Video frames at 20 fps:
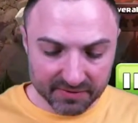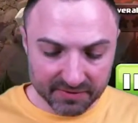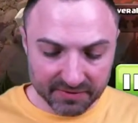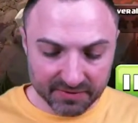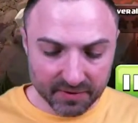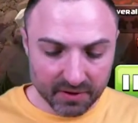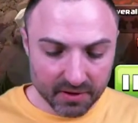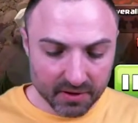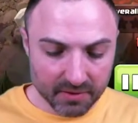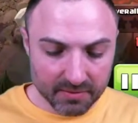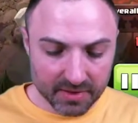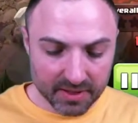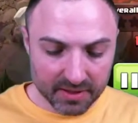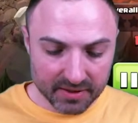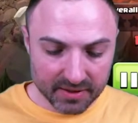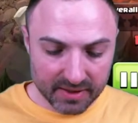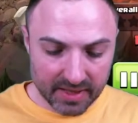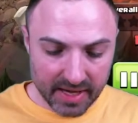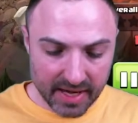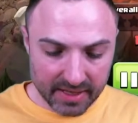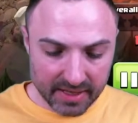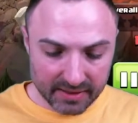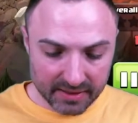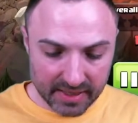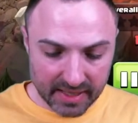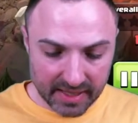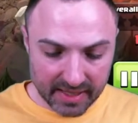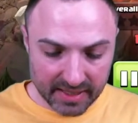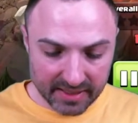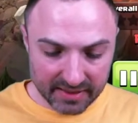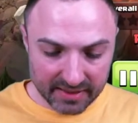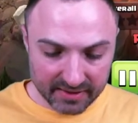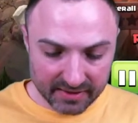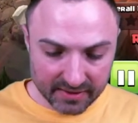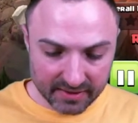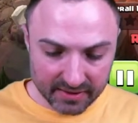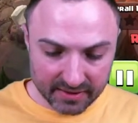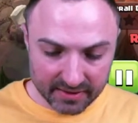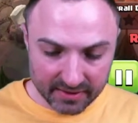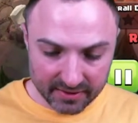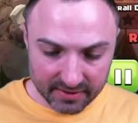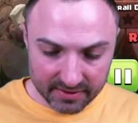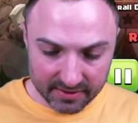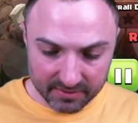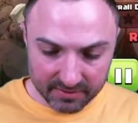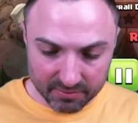from that guy,